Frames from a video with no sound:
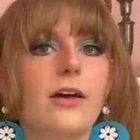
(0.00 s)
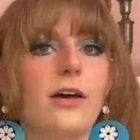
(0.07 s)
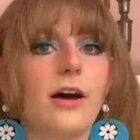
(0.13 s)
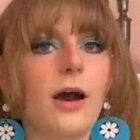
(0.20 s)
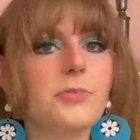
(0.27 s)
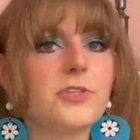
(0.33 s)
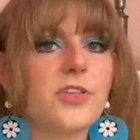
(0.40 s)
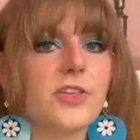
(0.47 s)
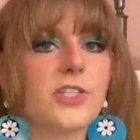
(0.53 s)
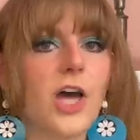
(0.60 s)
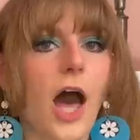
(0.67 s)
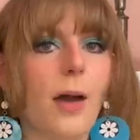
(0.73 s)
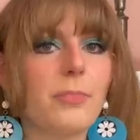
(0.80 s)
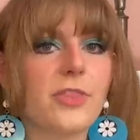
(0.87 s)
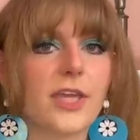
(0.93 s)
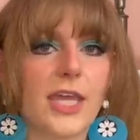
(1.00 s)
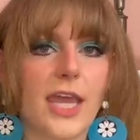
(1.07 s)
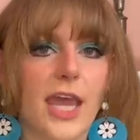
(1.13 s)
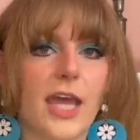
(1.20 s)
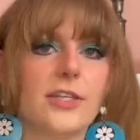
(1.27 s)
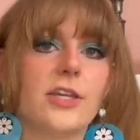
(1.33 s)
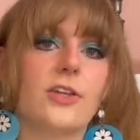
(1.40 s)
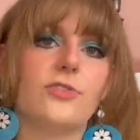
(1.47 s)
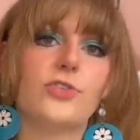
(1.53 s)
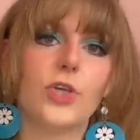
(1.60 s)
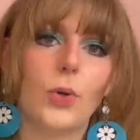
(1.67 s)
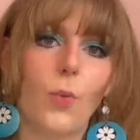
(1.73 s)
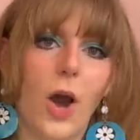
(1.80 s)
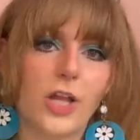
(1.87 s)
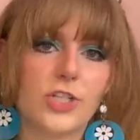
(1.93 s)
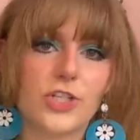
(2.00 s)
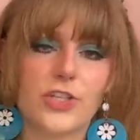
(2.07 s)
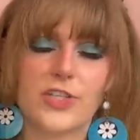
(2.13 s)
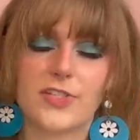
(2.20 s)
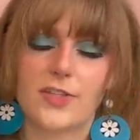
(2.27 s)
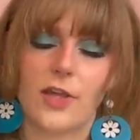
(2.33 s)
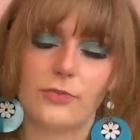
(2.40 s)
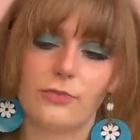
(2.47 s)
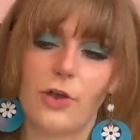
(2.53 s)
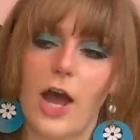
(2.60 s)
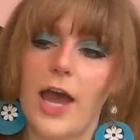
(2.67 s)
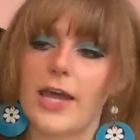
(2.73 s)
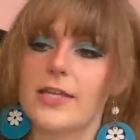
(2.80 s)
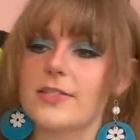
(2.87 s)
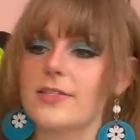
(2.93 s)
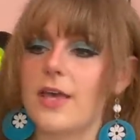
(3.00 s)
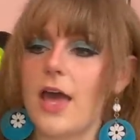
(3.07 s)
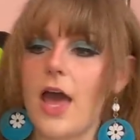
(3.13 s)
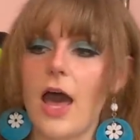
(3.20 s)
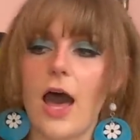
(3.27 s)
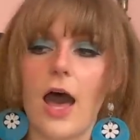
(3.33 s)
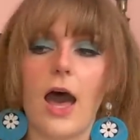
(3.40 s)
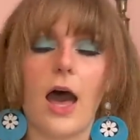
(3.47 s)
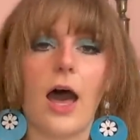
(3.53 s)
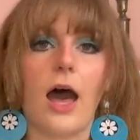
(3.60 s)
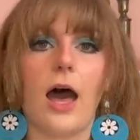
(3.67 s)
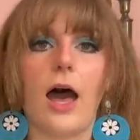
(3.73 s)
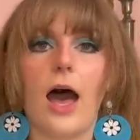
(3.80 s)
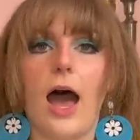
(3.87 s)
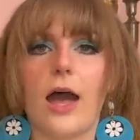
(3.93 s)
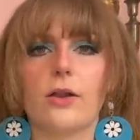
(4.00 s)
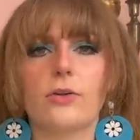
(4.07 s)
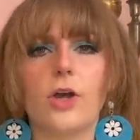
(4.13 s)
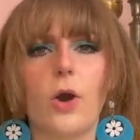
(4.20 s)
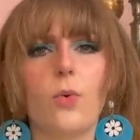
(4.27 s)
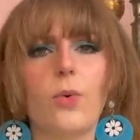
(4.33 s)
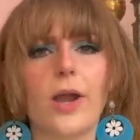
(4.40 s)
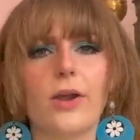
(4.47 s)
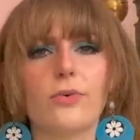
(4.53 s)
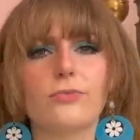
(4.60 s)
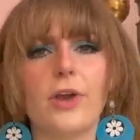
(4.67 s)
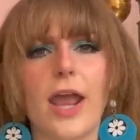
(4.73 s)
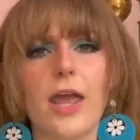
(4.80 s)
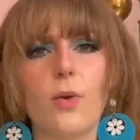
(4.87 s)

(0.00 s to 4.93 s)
up to the top of the canyon to watch the sunrise. I don't know where Ray